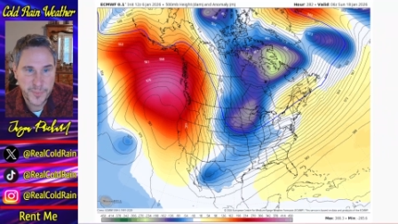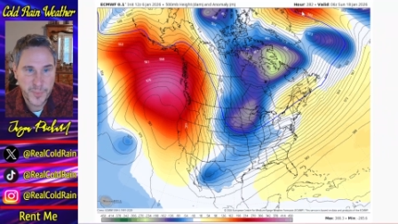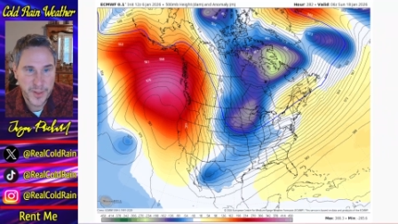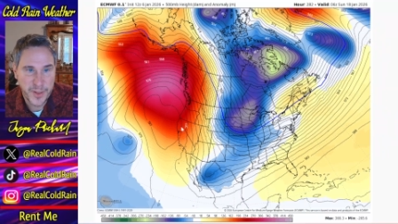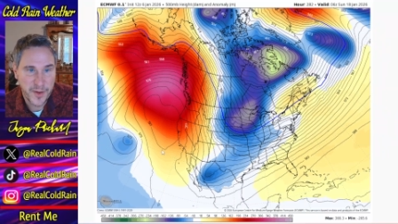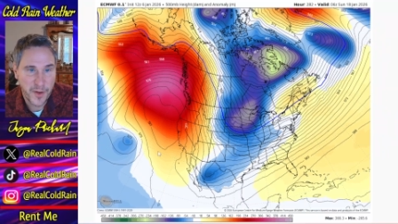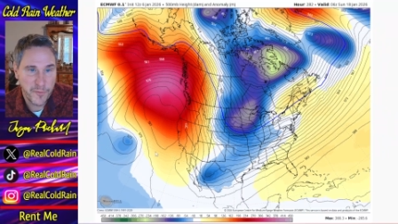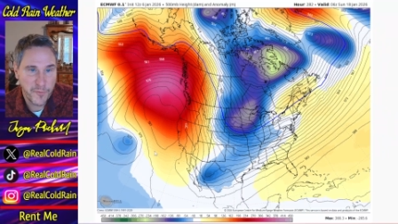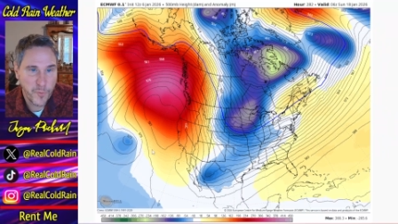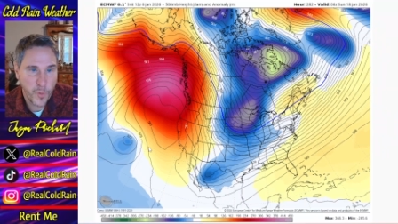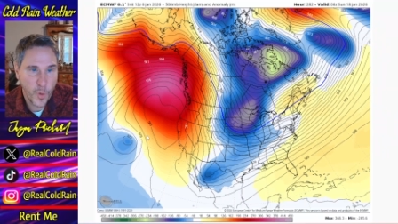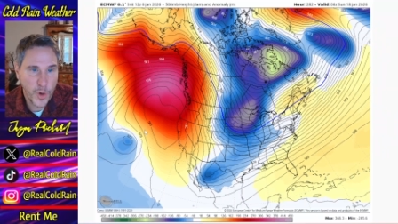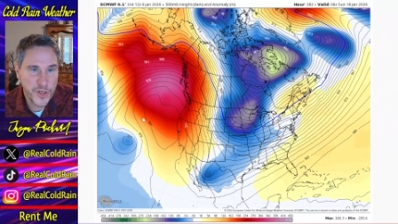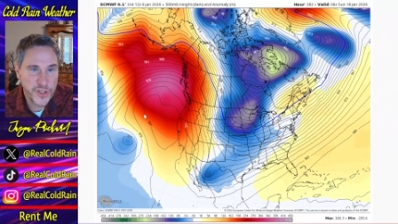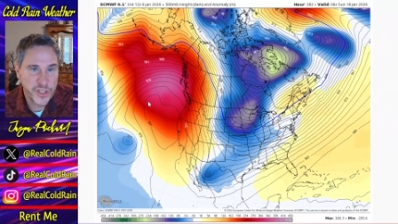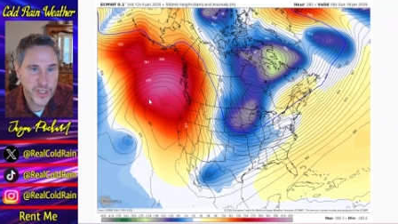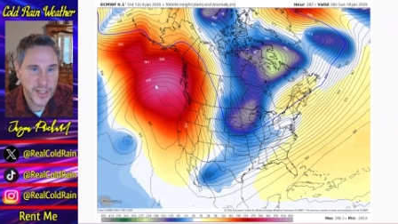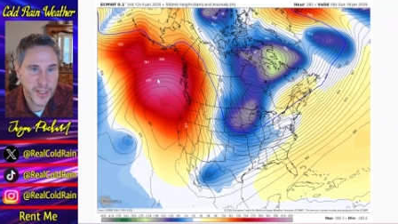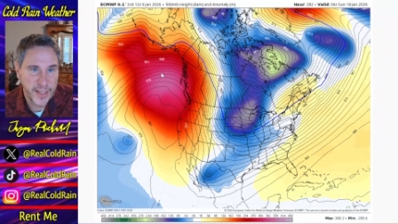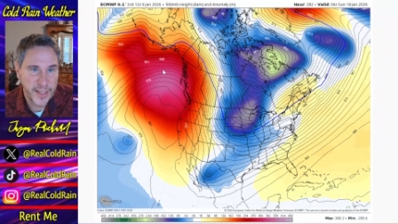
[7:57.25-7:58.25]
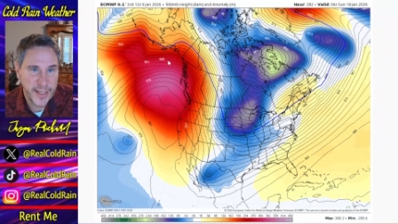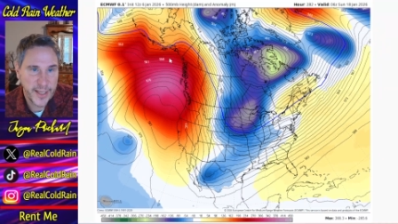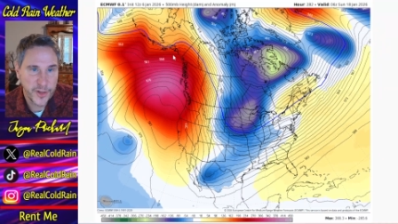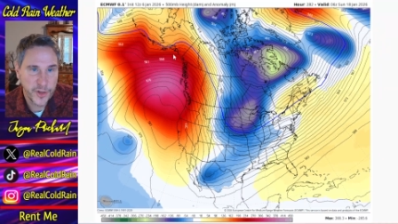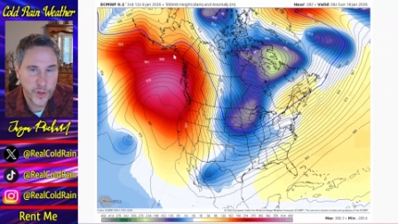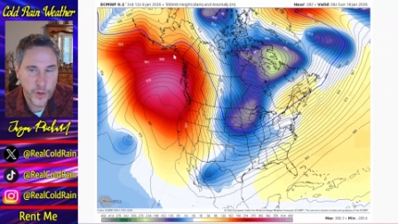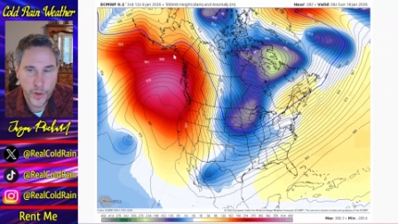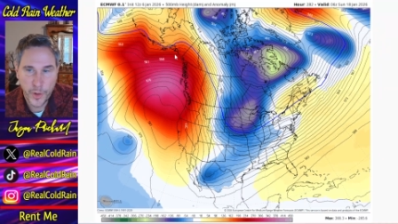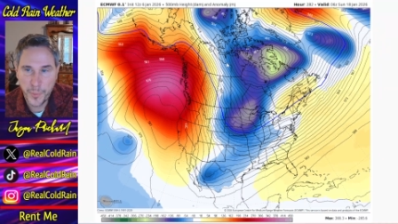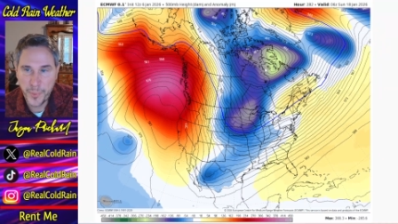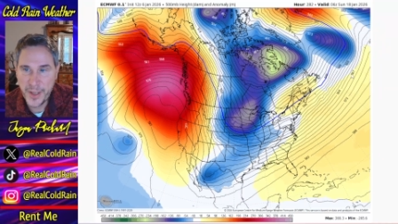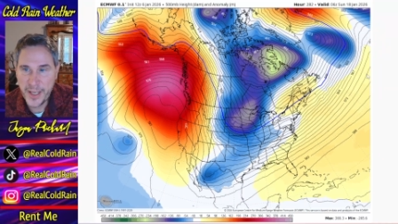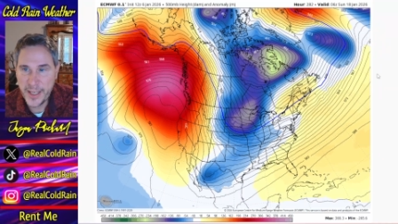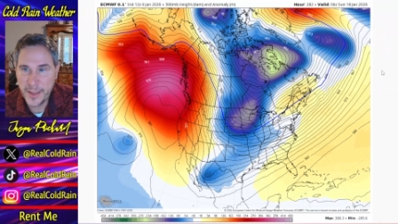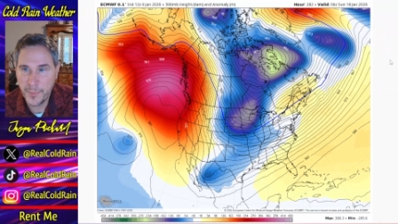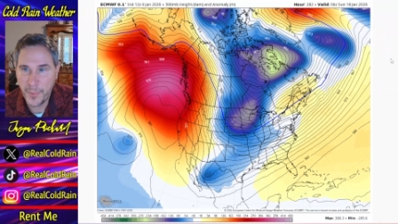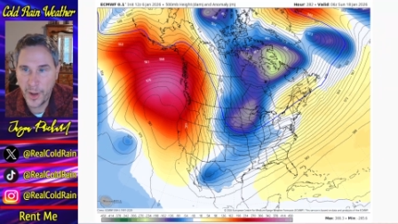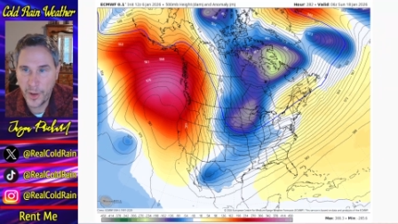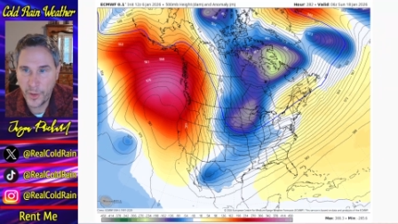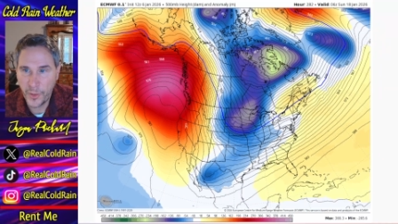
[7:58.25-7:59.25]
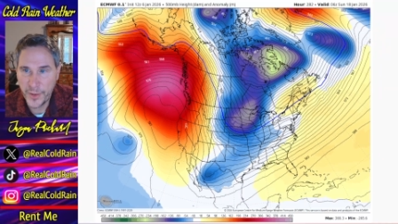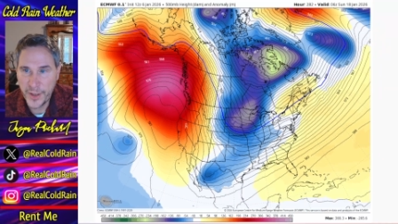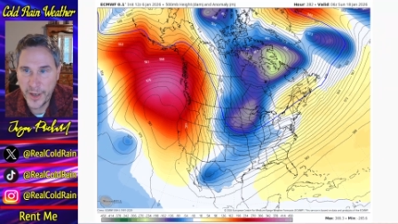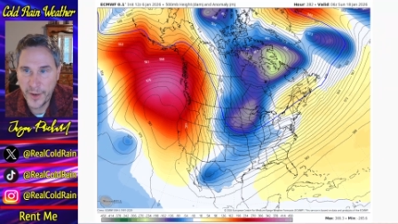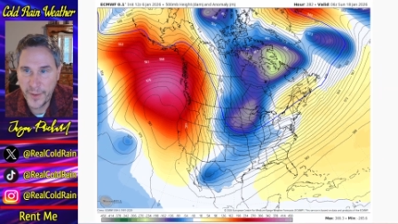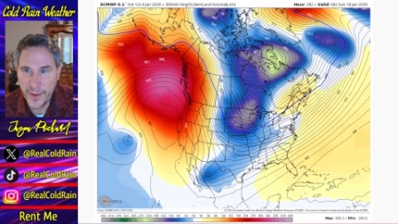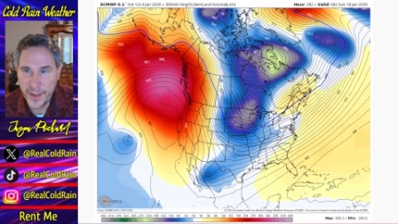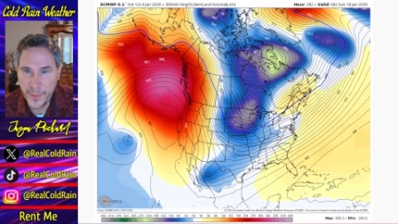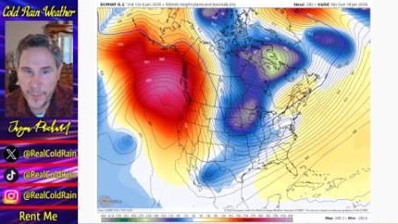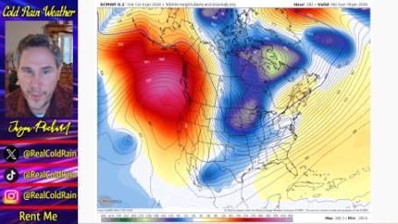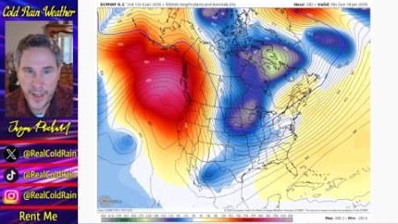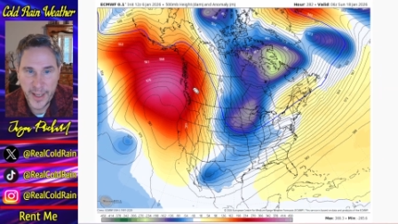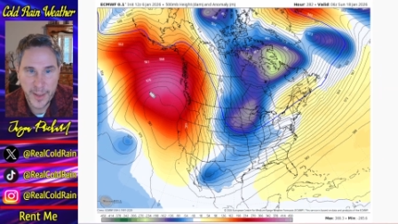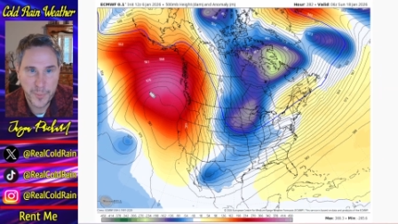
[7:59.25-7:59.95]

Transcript: But fortunately, in the European model here anyway, it